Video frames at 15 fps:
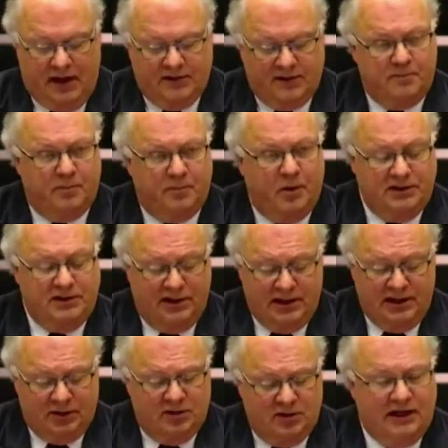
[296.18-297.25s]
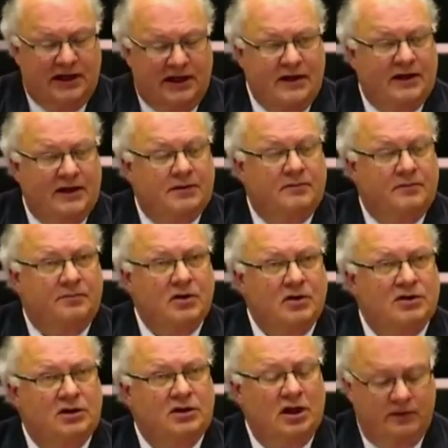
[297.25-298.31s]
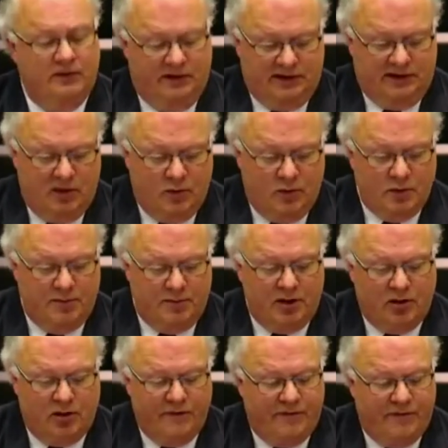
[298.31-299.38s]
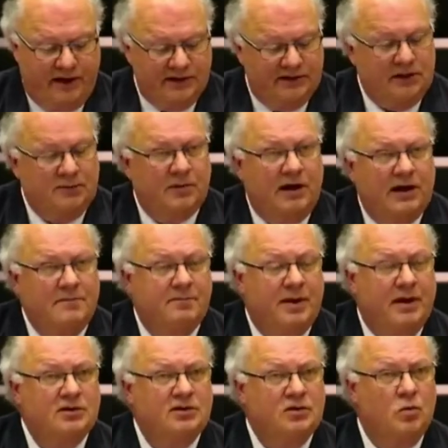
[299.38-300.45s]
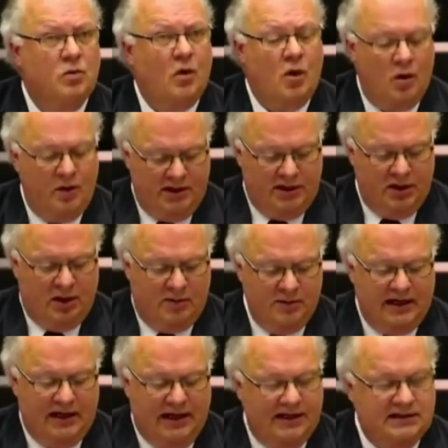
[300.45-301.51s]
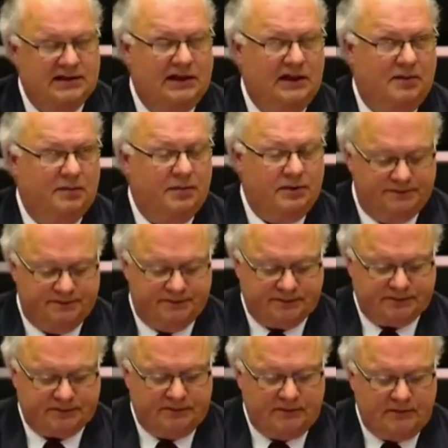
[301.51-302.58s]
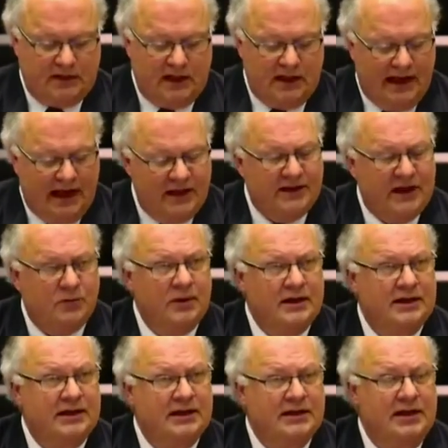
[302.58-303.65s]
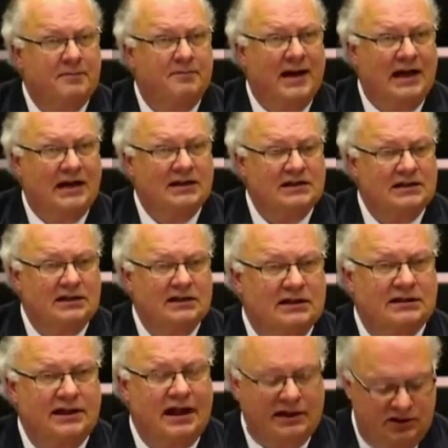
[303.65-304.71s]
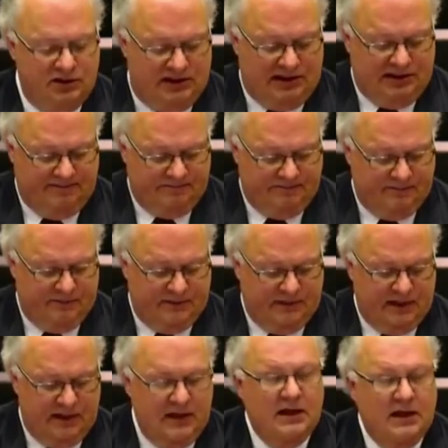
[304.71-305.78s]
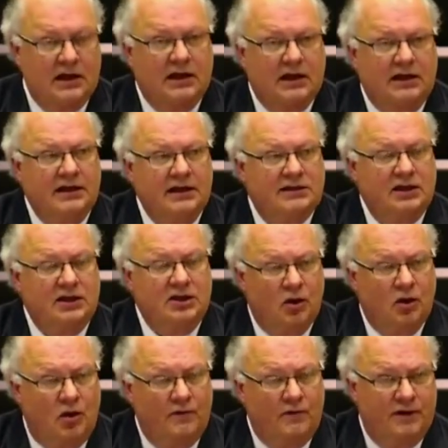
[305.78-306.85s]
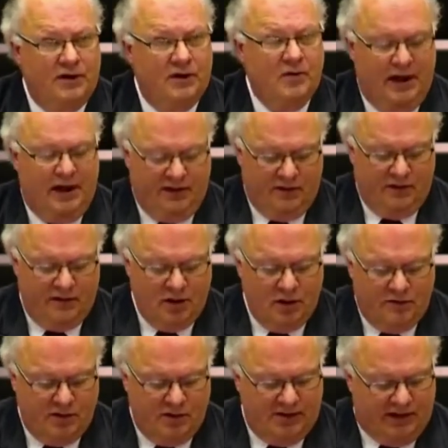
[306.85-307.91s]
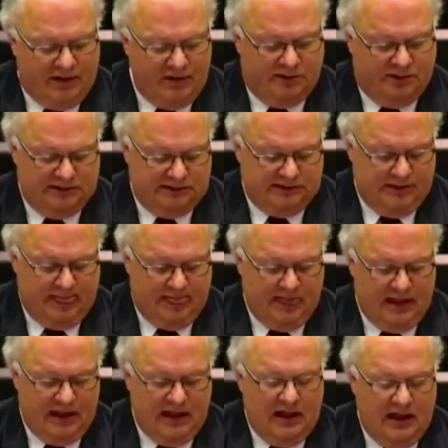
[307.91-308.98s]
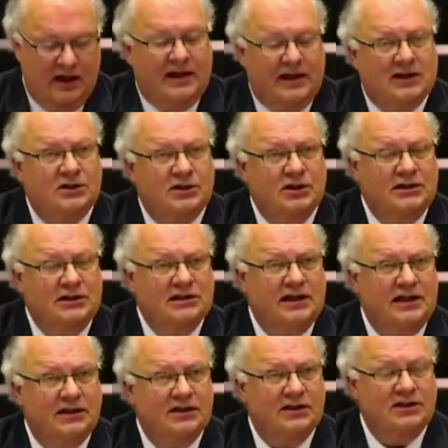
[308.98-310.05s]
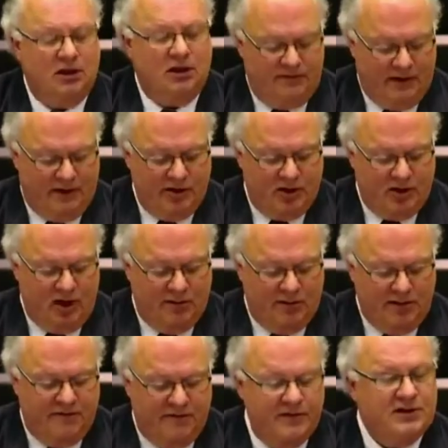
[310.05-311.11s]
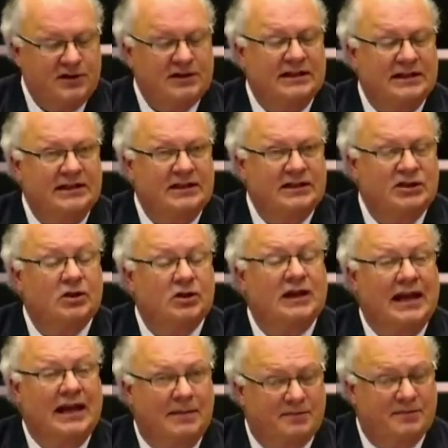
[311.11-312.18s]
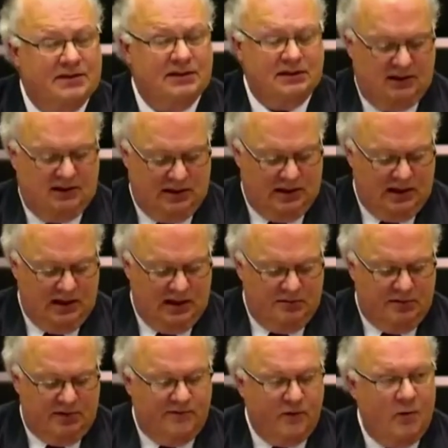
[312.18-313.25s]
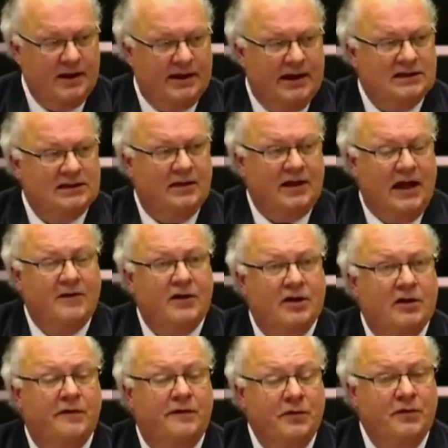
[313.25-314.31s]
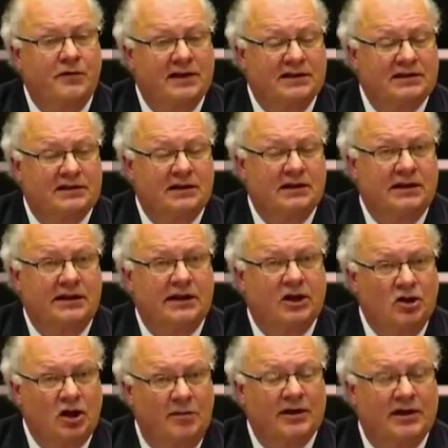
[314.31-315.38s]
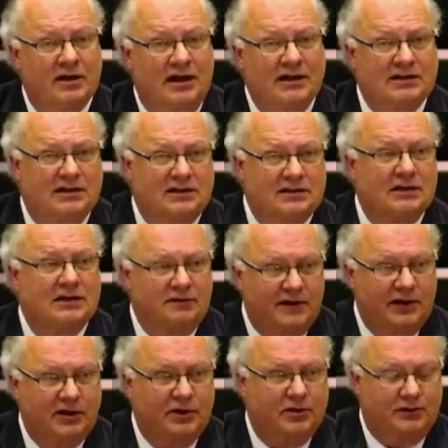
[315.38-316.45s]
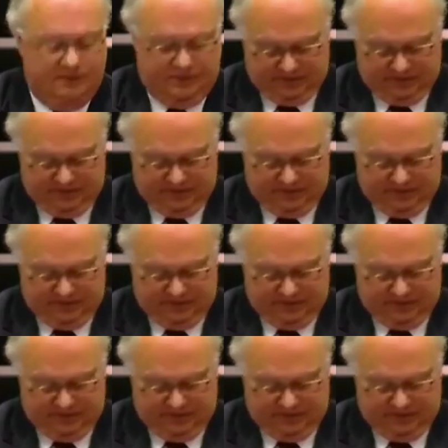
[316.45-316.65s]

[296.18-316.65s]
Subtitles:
the point earlier today that post-COVID, we will be confronted by a post-war economic landscape. and that we need a balanced strategy. Is it your view and the view of your government that certain sectors of our economy first needs to collapse before we get South Africa through this economic crisis? Thank you.